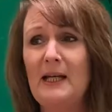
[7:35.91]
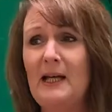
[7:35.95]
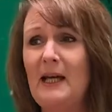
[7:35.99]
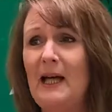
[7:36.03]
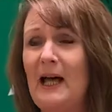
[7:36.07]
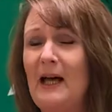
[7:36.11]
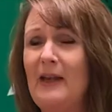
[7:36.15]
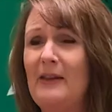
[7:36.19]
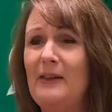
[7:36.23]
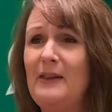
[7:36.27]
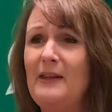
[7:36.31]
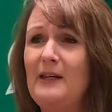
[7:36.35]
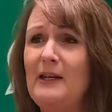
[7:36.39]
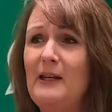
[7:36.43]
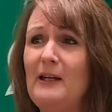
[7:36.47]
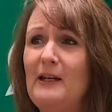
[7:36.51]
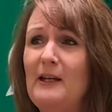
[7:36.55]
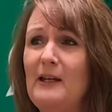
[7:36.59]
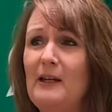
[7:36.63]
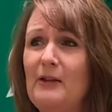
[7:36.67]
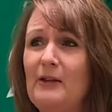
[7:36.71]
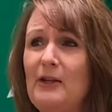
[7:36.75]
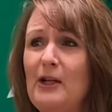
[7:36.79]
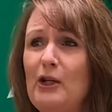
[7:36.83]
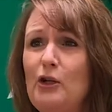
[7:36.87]
and
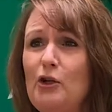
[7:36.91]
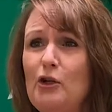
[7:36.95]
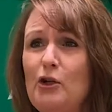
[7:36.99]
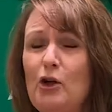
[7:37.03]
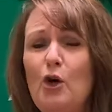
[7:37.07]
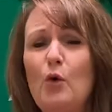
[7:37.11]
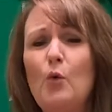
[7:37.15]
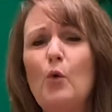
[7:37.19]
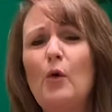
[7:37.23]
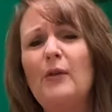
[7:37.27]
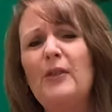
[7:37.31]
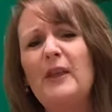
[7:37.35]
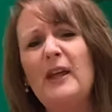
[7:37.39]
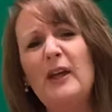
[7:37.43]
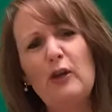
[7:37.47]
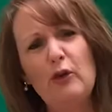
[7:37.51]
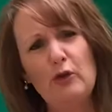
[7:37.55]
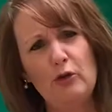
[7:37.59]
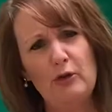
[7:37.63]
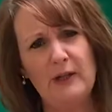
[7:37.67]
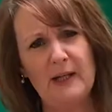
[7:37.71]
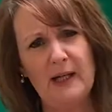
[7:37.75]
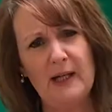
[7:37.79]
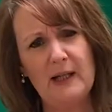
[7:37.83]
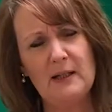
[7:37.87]
they know what they're
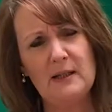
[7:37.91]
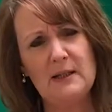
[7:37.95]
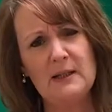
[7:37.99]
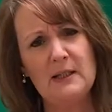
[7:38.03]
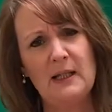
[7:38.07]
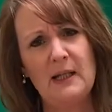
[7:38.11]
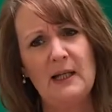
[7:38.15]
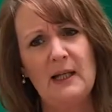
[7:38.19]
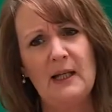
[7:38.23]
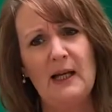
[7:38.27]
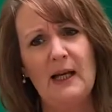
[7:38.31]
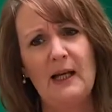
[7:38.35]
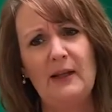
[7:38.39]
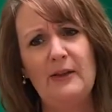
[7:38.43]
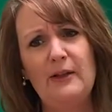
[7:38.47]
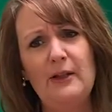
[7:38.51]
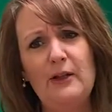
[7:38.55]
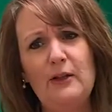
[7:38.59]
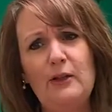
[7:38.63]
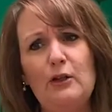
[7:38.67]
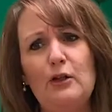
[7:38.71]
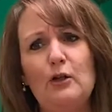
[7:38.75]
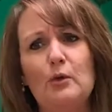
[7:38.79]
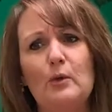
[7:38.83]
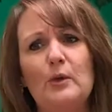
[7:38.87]
good at, and they
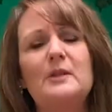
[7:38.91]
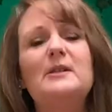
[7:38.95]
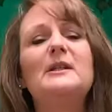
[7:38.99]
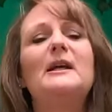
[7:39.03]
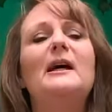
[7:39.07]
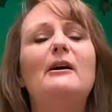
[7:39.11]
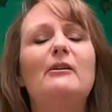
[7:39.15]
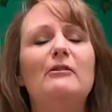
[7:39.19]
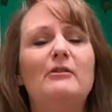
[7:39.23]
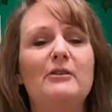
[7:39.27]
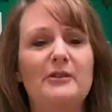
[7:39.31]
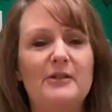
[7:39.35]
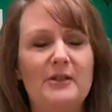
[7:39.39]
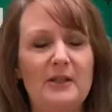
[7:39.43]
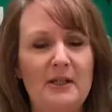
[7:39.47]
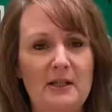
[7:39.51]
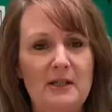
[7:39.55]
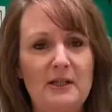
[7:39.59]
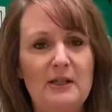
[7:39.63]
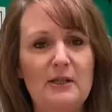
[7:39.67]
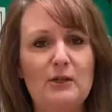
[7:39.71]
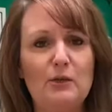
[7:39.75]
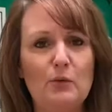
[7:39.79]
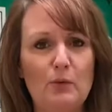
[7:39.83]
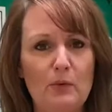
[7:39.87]
know what areas they
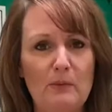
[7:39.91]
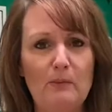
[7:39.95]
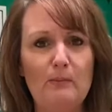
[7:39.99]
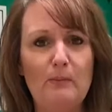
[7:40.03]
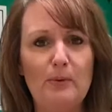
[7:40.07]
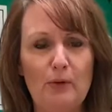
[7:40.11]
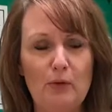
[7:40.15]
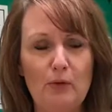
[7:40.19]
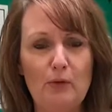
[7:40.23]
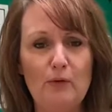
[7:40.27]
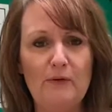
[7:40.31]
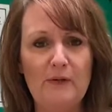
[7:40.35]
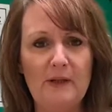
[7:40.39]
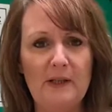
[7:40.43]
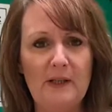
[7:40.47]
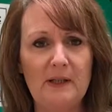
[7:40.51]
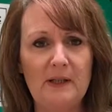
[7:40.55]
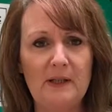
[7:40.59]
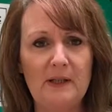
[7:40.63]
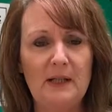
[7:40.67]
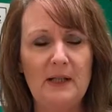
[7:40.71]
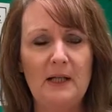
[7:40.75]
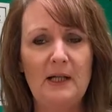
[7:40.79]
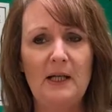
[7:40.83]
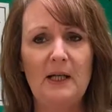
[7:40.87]
need to improve in,
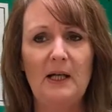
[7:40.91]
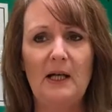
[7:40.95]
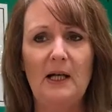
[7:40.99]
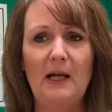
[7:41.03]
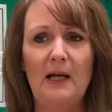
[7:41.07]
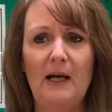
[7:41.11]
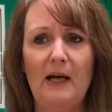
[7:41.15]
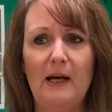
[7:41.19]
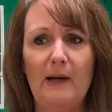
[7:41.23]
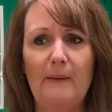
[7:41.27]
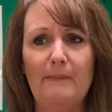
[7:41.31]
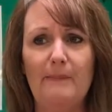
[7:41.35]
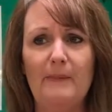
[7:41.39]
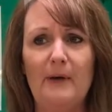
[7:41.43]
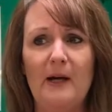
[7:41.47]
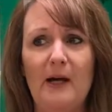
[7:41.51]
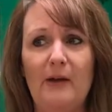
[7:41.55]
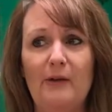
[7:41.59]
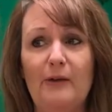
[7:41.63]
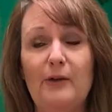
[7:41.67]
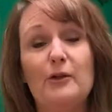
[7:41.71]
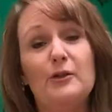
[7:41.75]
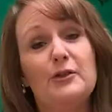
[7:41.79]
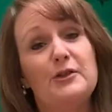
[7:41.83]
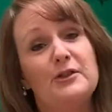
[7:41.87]
and
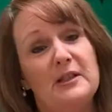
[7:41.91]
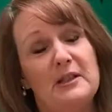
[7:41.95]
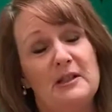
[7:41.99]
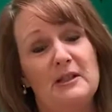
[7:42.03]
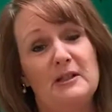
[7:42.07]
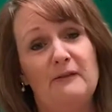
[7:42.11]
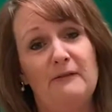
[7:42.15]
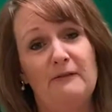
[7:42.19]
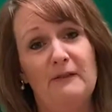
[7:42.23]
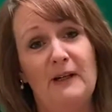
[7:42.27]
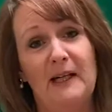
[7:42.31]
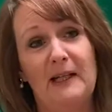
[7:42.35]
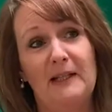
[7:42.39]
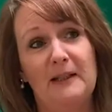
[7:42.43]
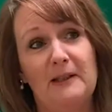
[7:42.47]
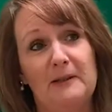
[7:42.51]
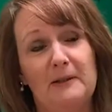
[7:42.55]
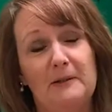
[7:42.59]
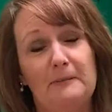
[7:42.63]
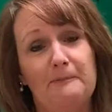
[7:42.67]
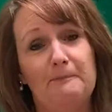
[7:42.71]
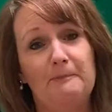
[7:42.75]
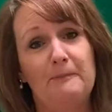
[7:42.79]
those things are vital.